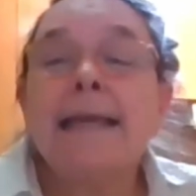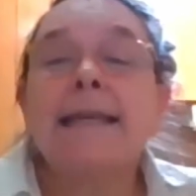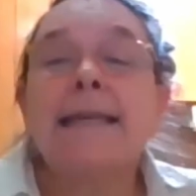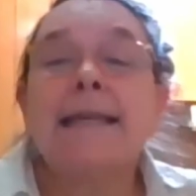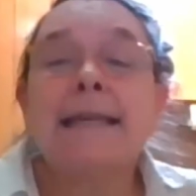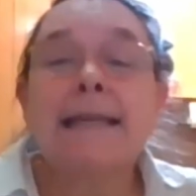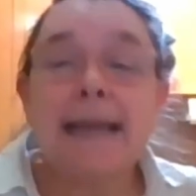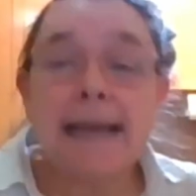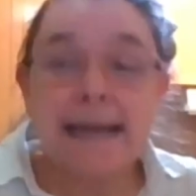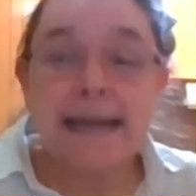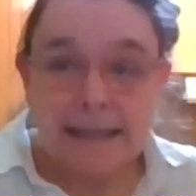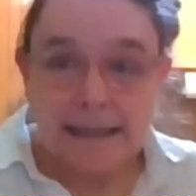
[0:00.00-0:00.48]

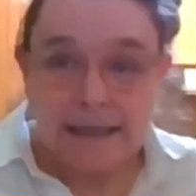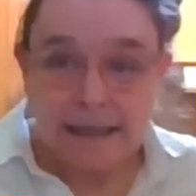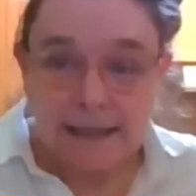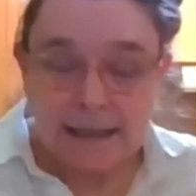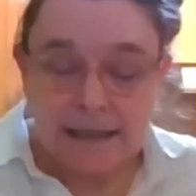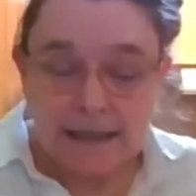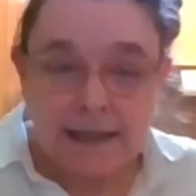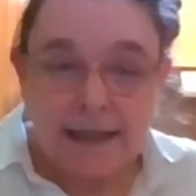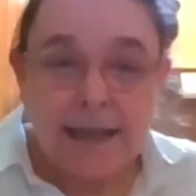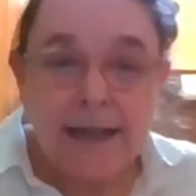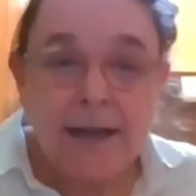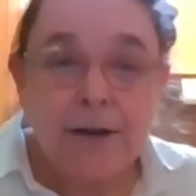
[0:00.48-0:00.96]

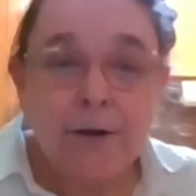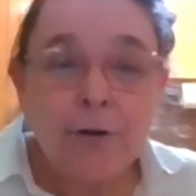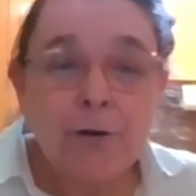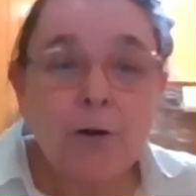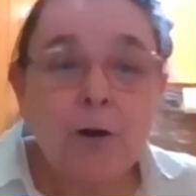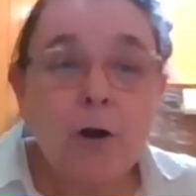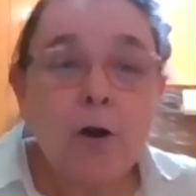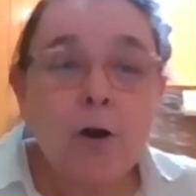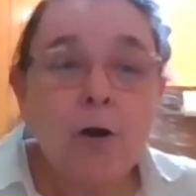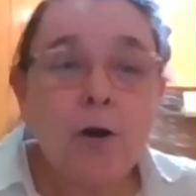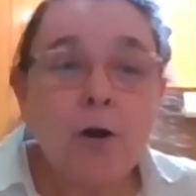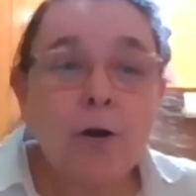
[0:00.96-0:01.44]
Yes,
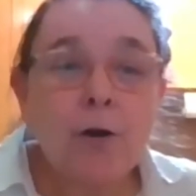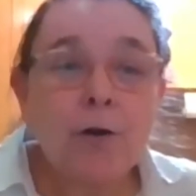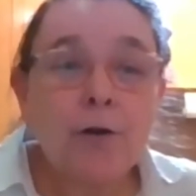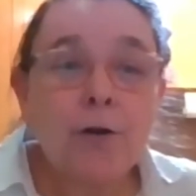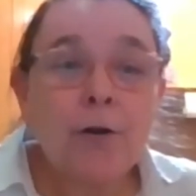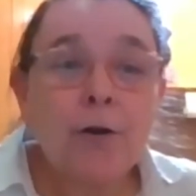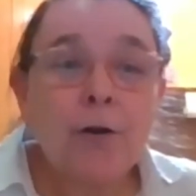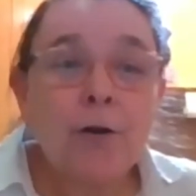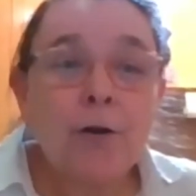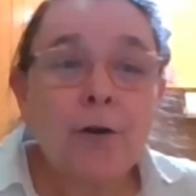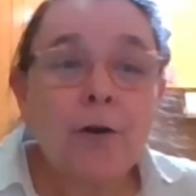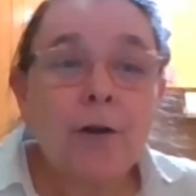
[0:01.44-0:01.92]
there
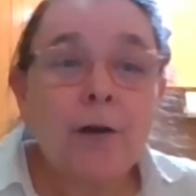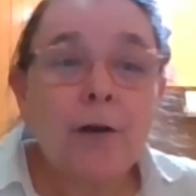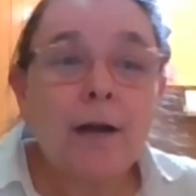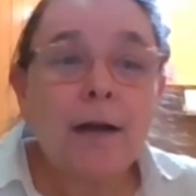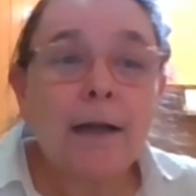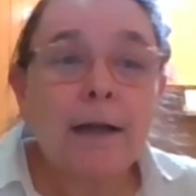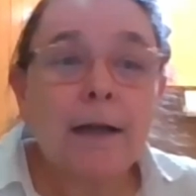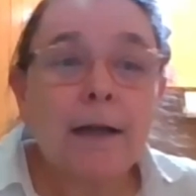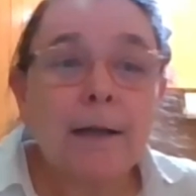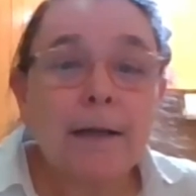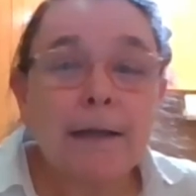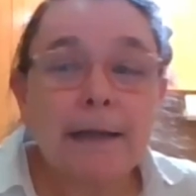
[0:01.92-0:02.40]
are
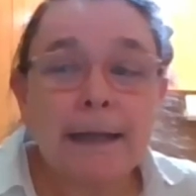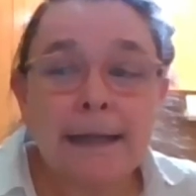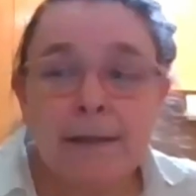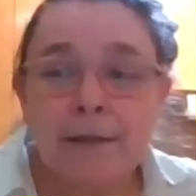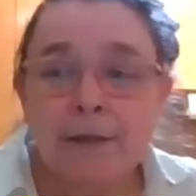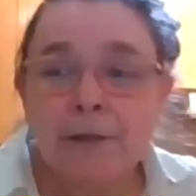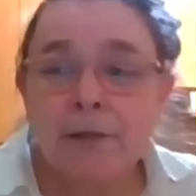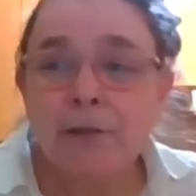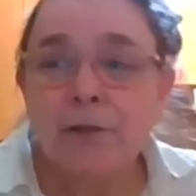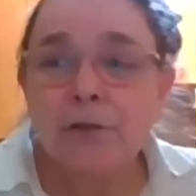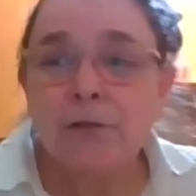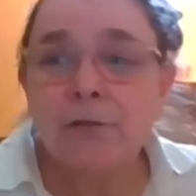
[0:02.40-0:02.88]
uh,
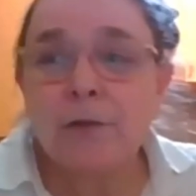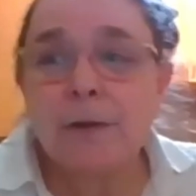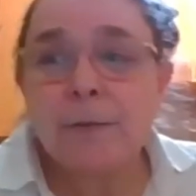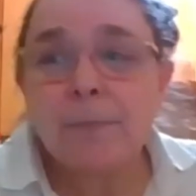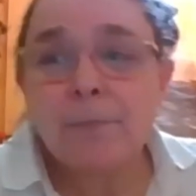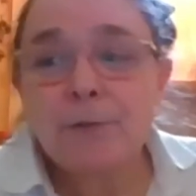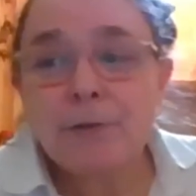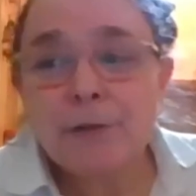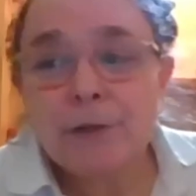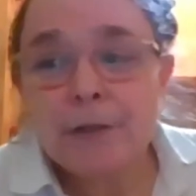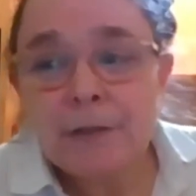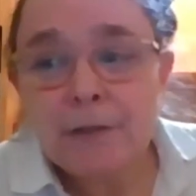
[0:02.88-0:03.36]
in the
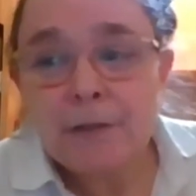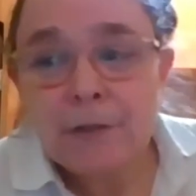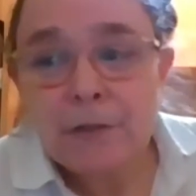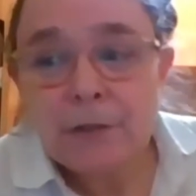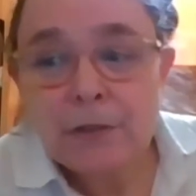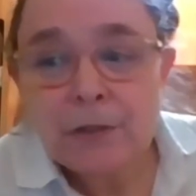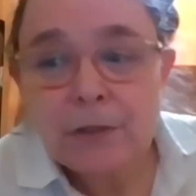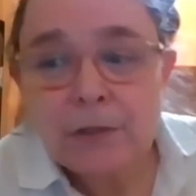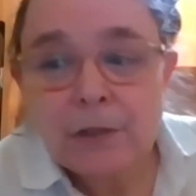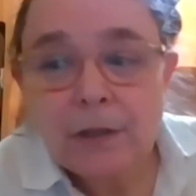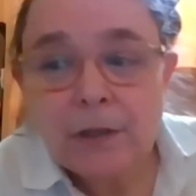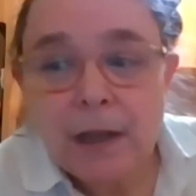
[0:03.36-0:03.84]

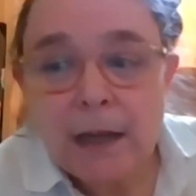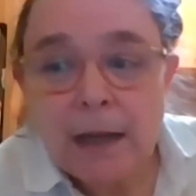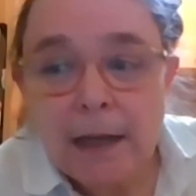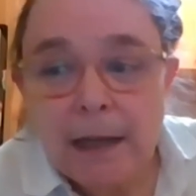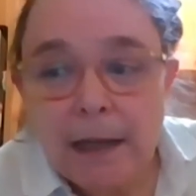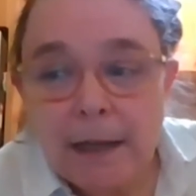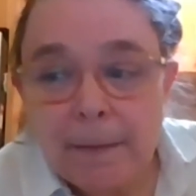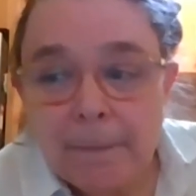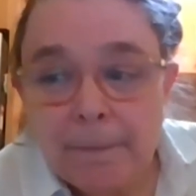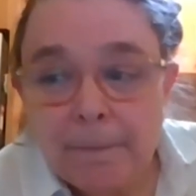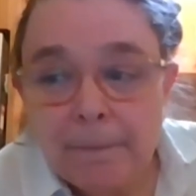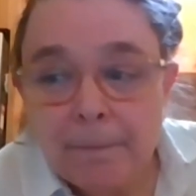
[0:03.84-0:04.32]
descriptions,
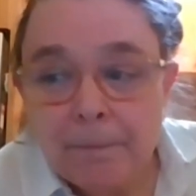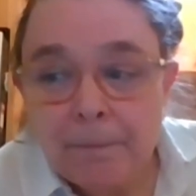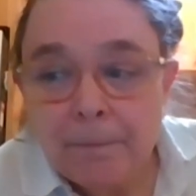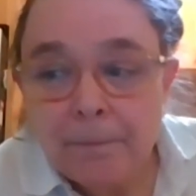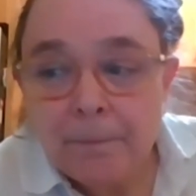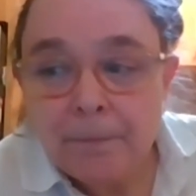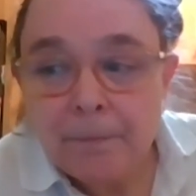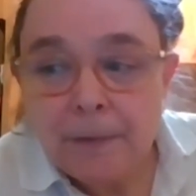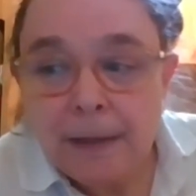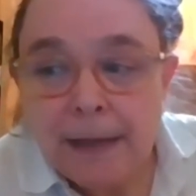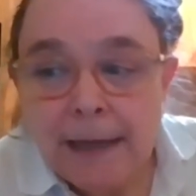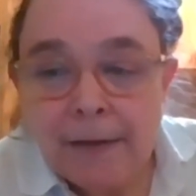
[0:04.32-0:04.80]

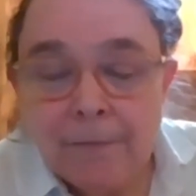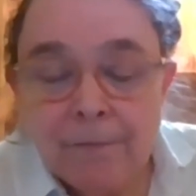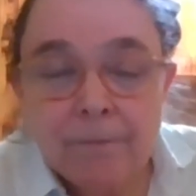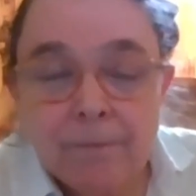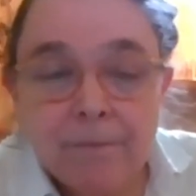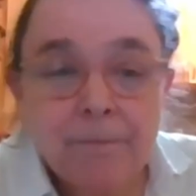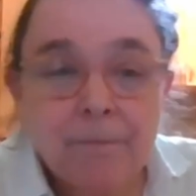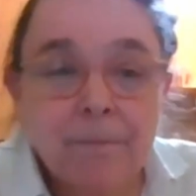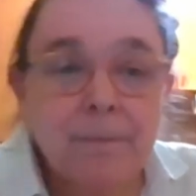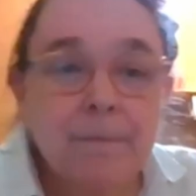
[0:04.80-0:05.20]
um, it